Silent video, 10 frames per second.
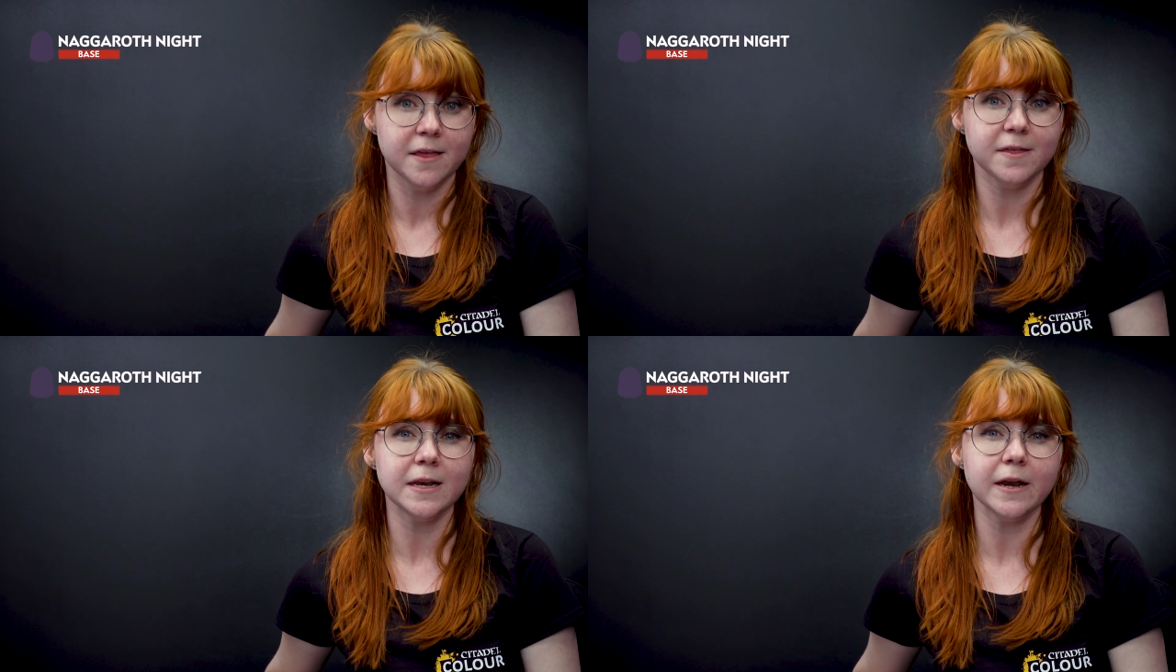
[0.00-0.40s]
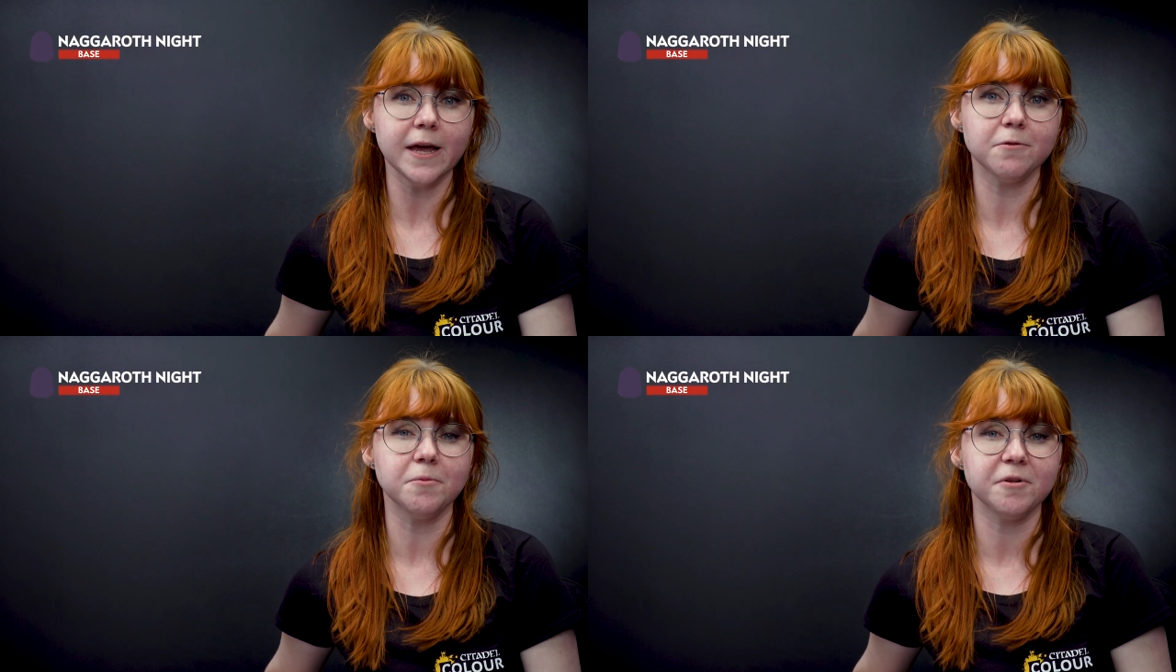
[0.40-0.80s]
then
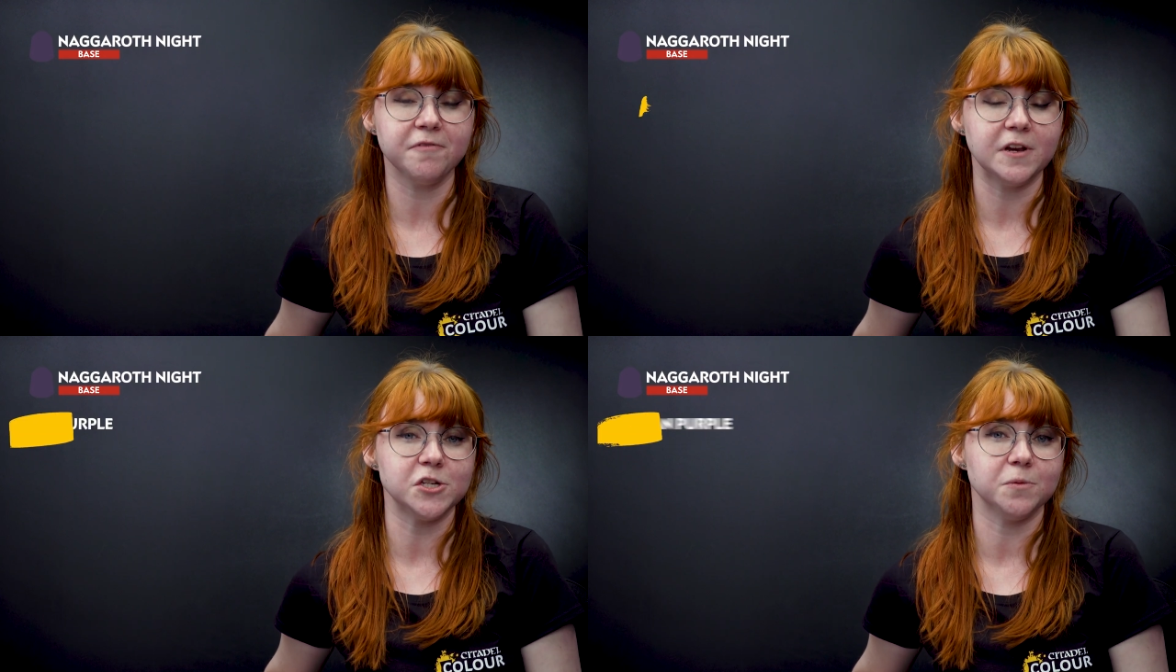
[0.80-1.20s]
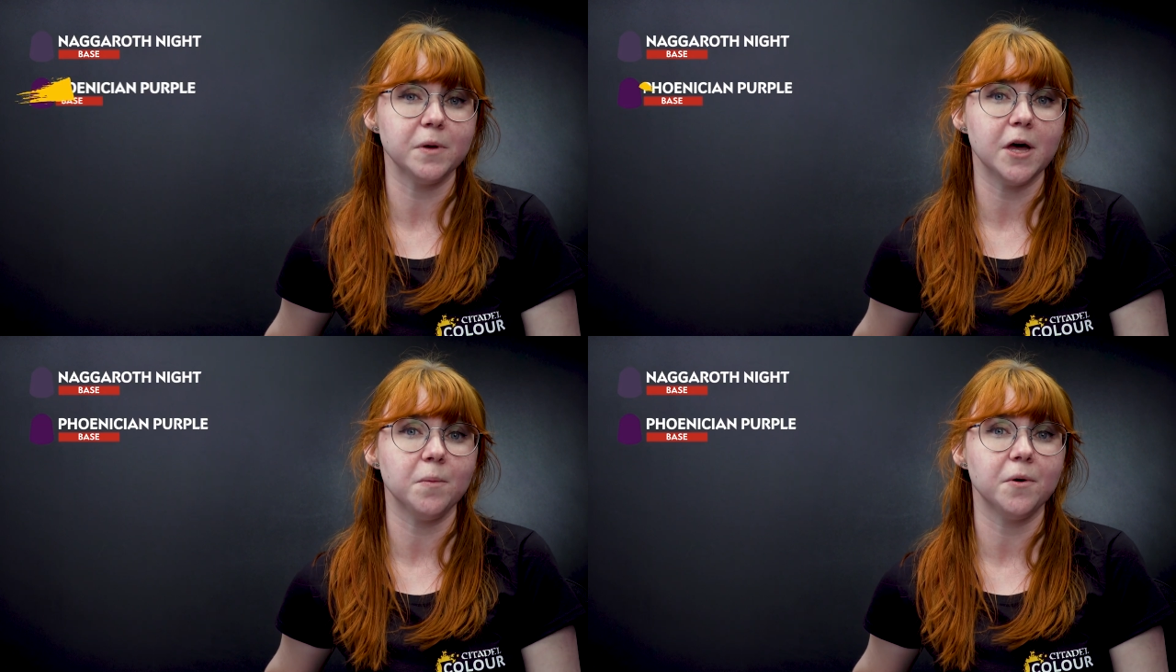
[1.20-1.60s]
layer up with Phoenician
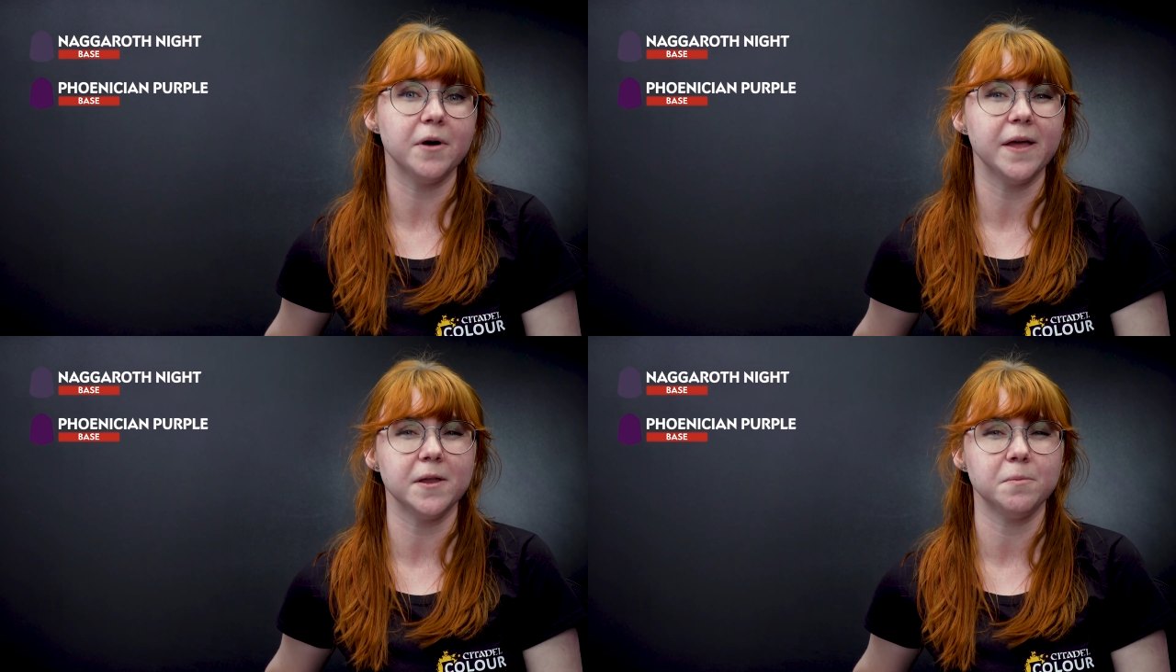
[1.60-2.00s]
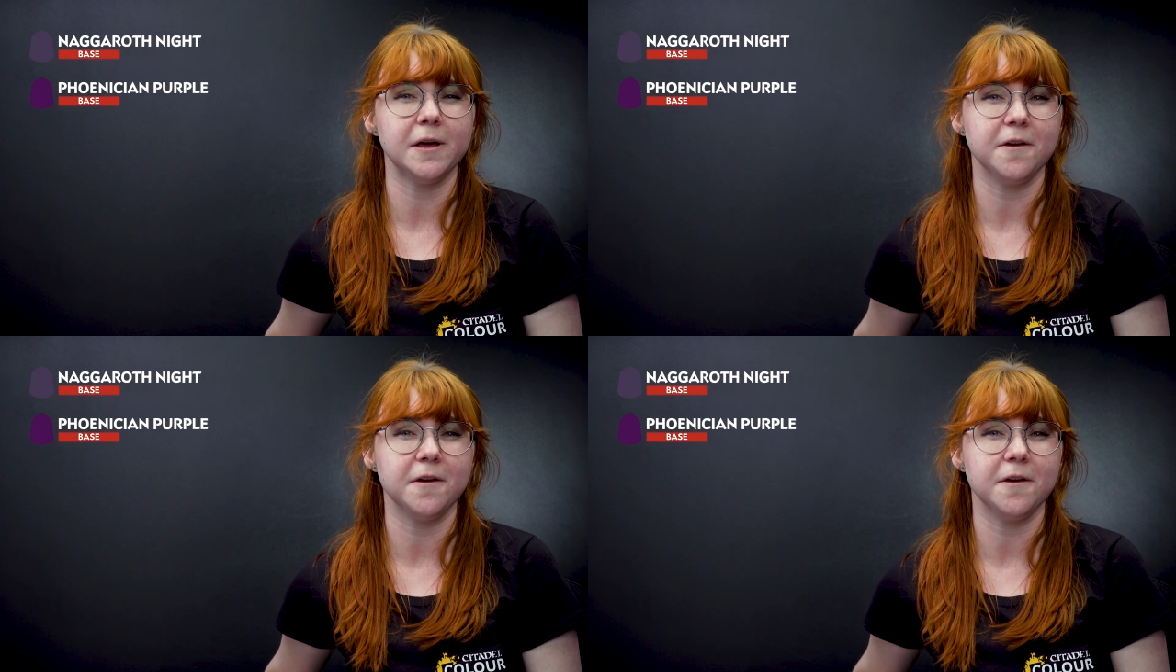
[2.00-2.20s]
Purple, and then apply